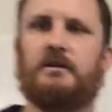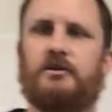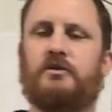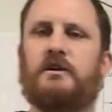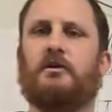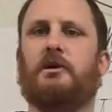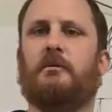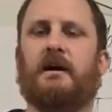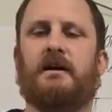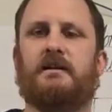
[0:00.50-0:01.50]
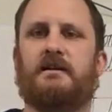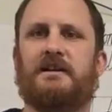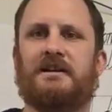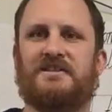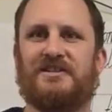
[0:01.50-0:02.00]
Kia ora whānga.
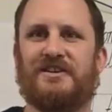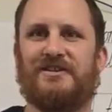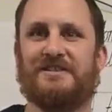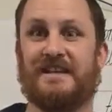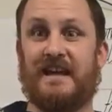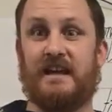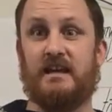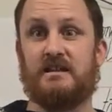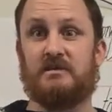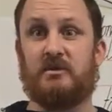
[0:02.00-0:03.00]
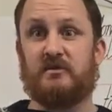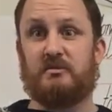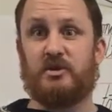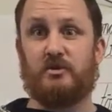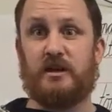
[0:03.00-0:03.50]
So today it's a bit of a
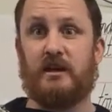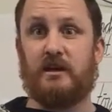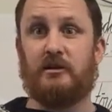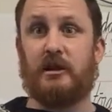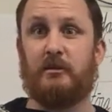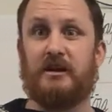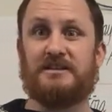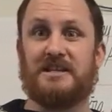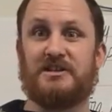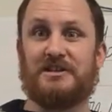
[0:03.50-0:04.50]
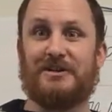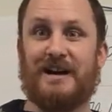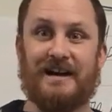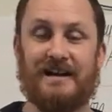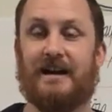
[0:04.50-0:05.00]
special day. I'm going to be teaching you a
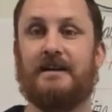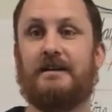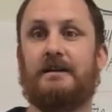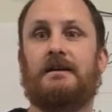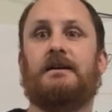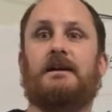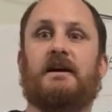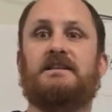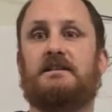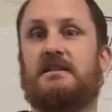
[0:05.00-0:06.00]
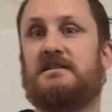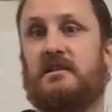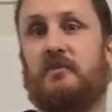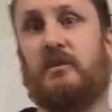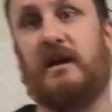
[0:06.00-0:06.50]
haka. Now I did this
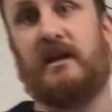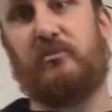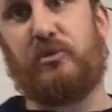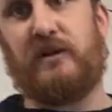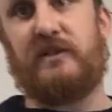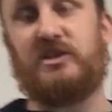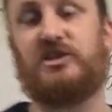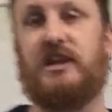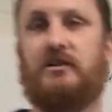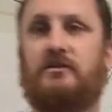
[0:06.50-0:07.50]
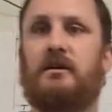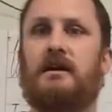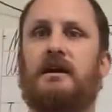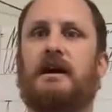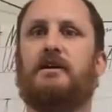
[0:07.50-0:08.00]
on my previous channel.
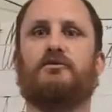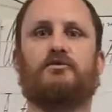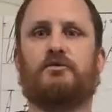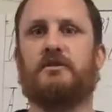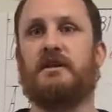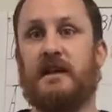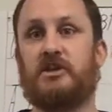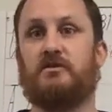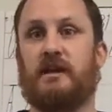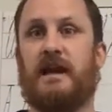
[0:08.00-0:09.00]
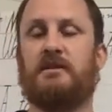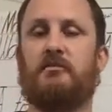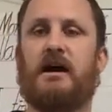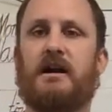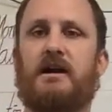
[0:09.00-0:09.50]
It was the national
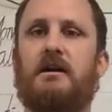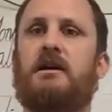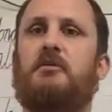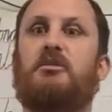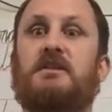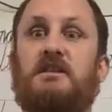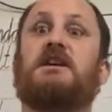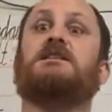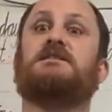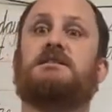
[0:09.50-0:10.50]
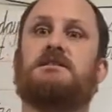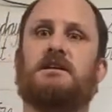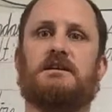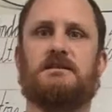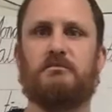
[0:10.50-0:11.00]
anthem haka, but this
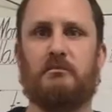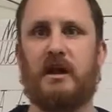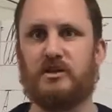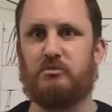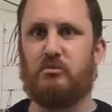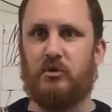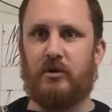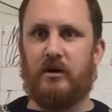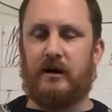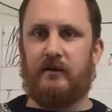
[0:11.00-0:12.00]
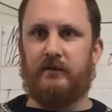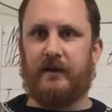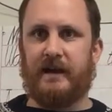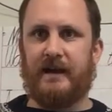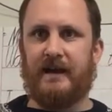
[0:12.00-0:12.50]
is much more of
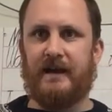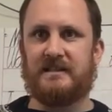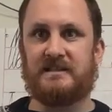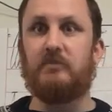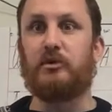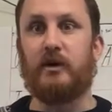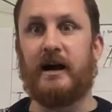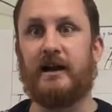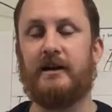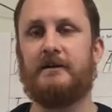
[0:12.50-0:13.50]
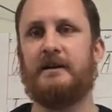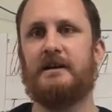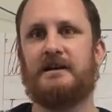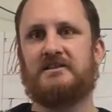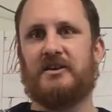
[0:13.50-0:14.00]
a simple haka.
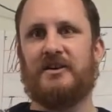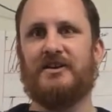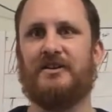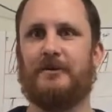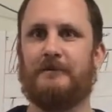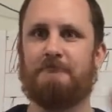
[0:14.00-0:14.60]
So